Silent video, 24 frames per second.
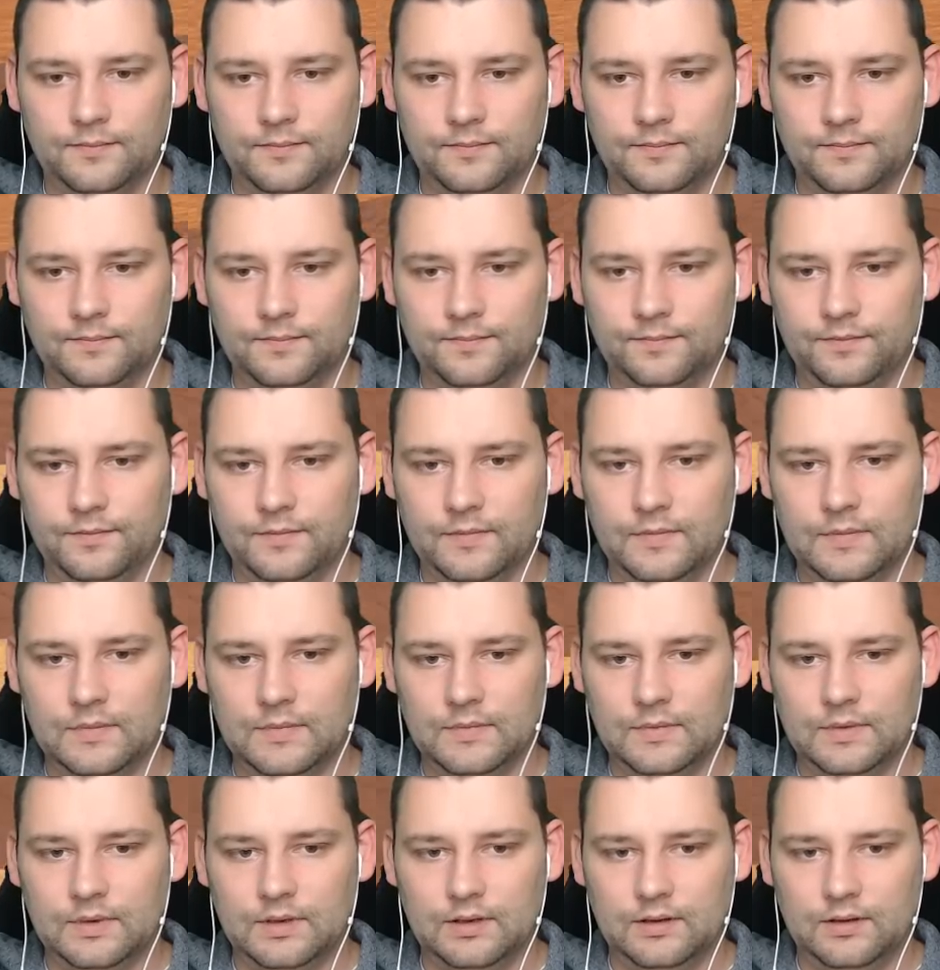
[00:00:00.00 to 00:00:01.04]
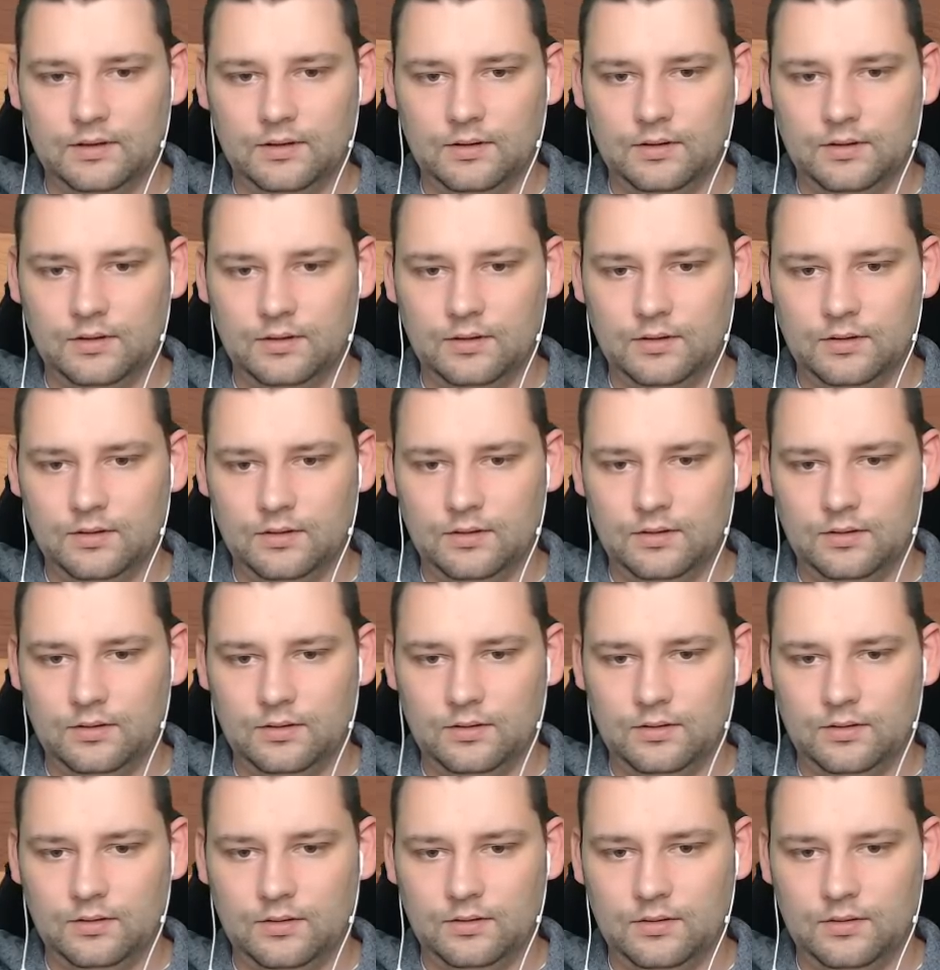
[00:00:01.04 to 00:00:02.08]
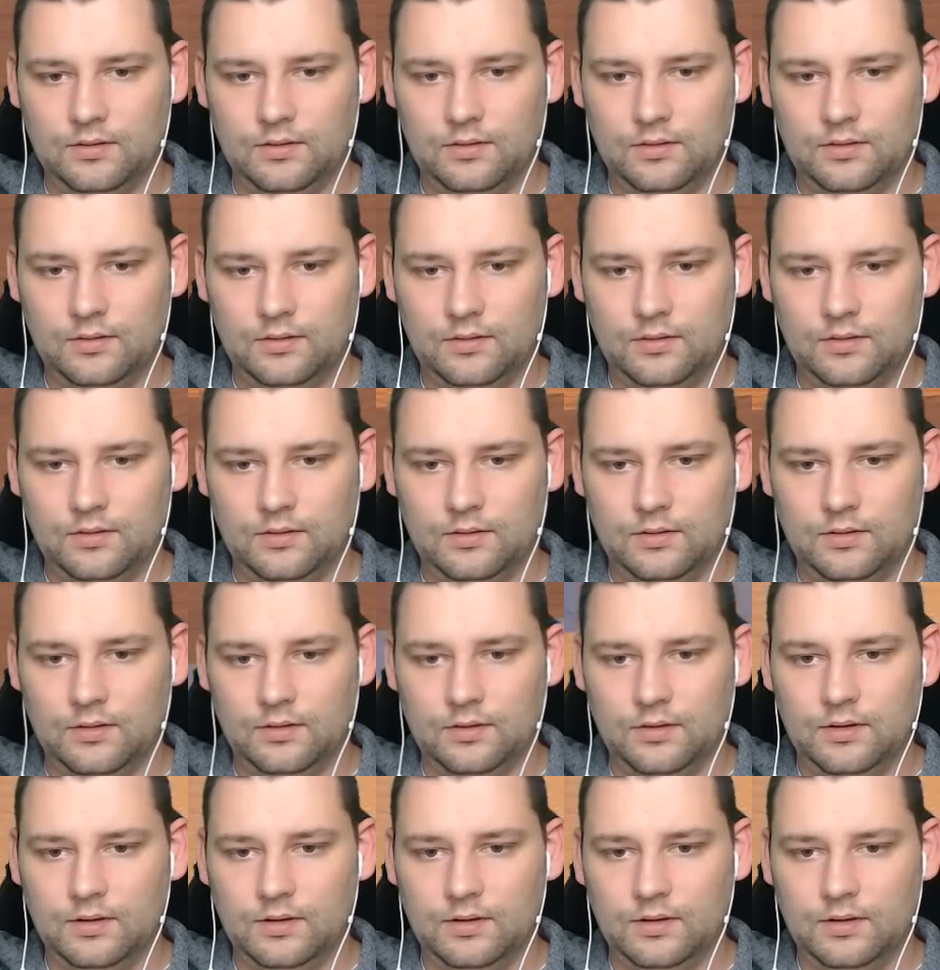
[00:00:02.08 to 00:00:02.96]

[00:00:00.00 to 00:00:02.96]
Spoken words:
No one is speaking in this clip.